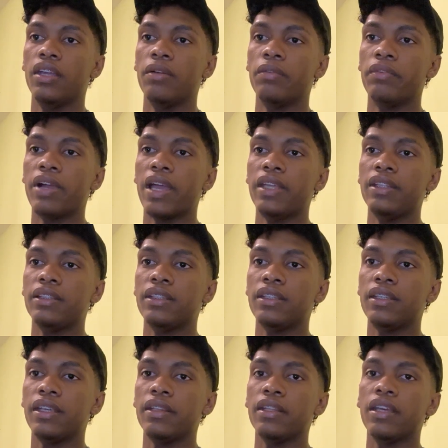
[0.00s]
right
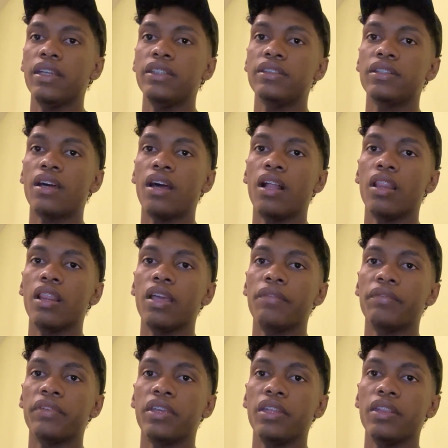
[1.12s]
kidneys and
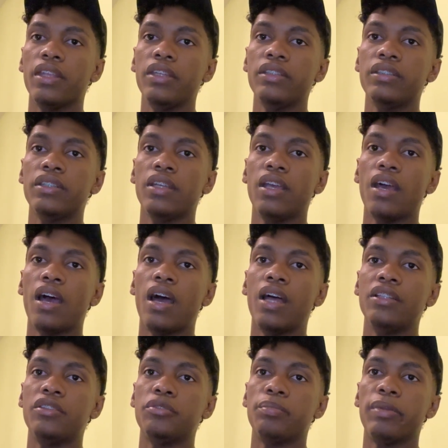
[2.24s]
left kidneys,
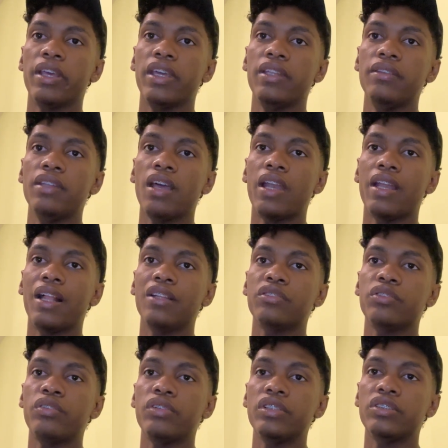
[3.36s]
and spleen, and
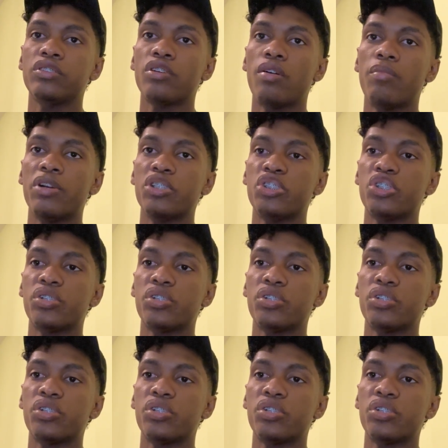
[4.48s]
also stomach.